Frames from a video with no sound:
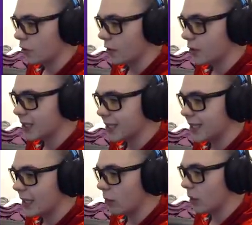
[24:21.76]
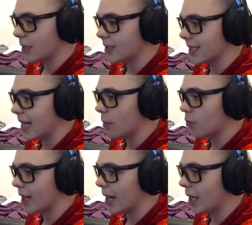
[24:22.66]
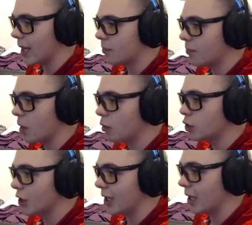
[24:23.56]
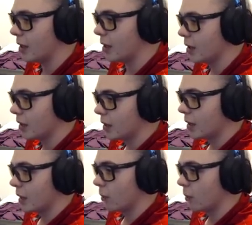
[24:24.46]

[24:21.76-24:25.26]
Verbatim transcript: So 1st and 10, we're going to send Obregon in motion here.